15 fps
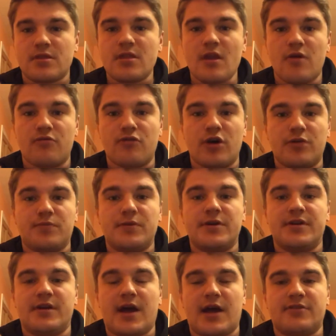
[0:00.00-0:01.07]

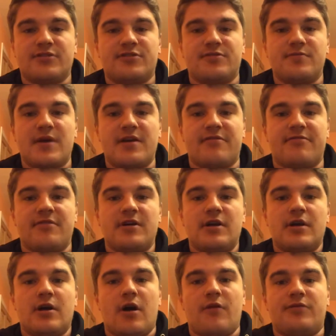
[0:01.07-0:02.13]
Rodman and Smith.
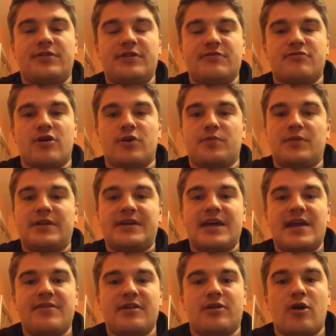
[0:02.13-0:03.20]
Obviously, Rodman
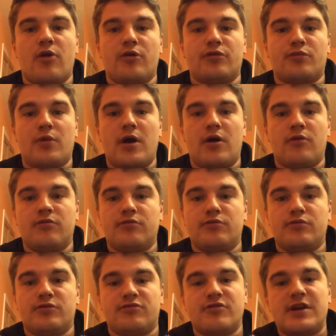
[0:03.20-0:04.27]
getting the goal as well
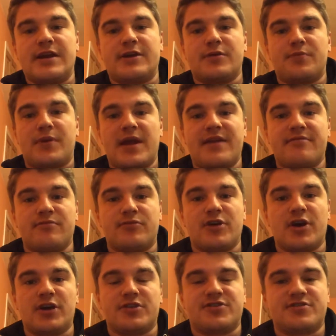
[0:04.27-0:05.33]
was really good play from
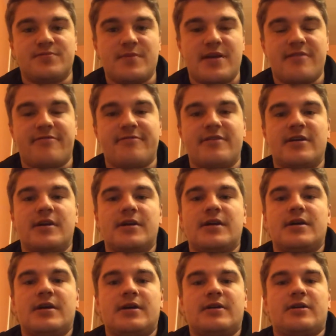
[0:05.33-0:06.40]
Tyler Smith.
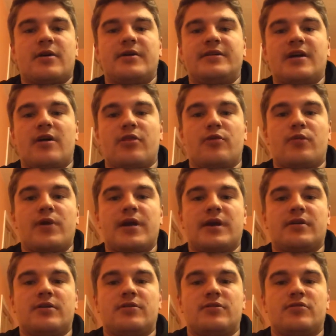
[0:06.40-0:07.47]
Going down the
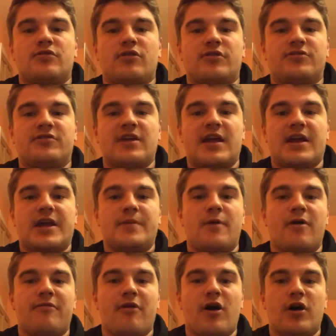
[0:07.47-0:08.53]
wing, crossed it, come
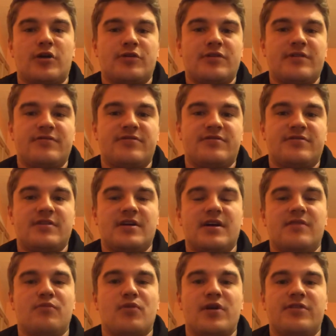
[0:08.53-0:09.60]
off Hargreaves
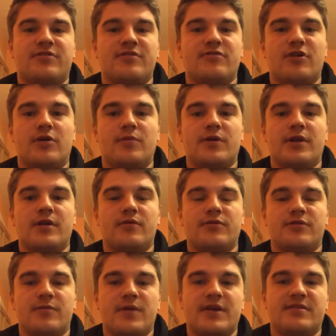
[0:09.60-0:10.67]
and went to Rodman, and it
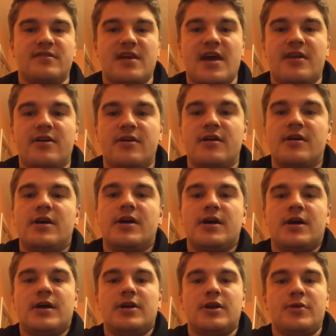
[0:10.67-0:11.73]
was an amazing header,
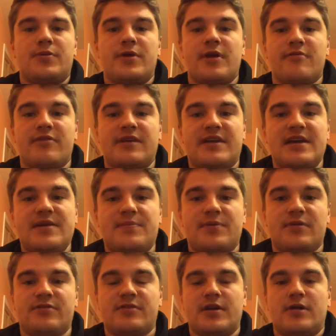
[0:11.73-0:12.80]
looping over the
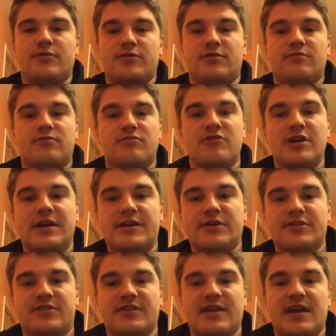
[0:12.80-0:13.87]
keeper. So that was really
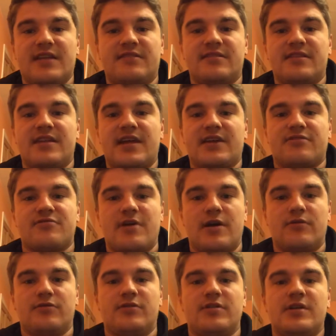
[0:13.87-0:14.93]
good to get into the next round